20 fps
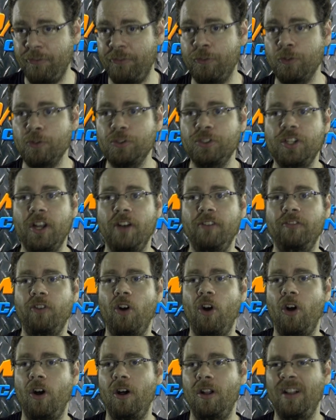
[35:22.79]
First of
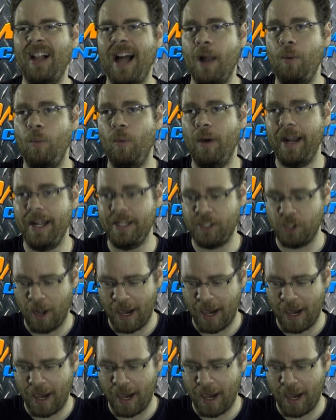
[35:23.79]
all, I want to